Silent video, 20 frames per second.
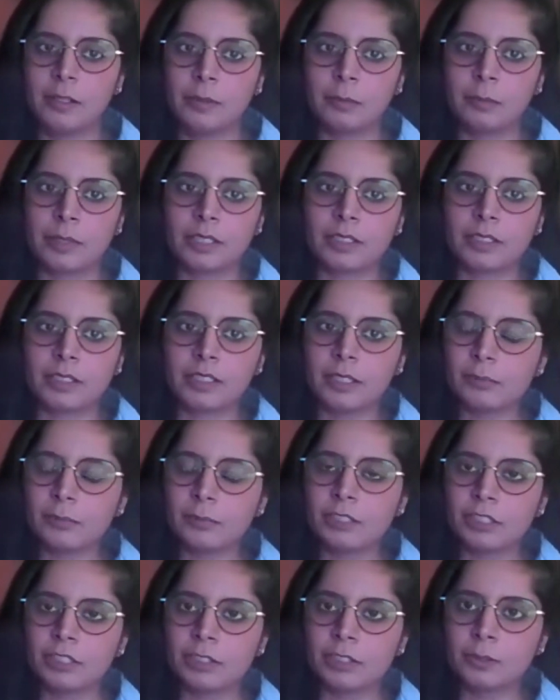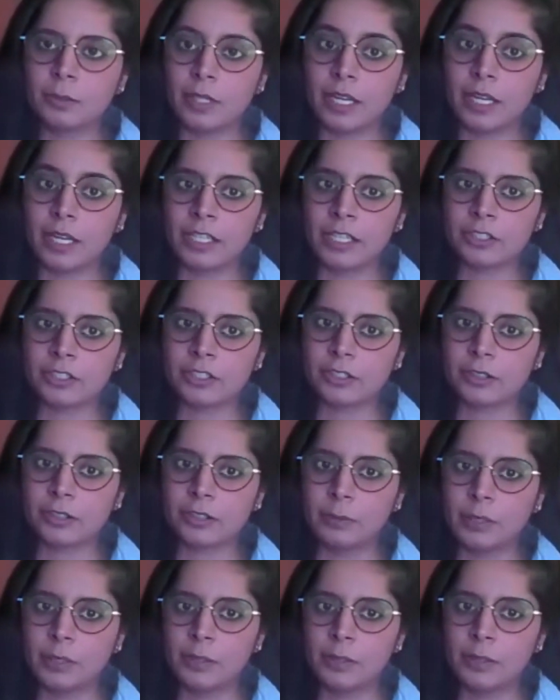When it comes to Azure,
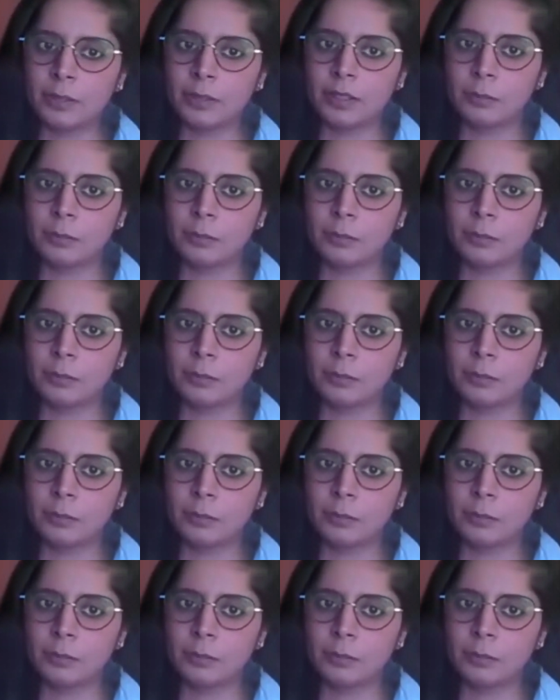we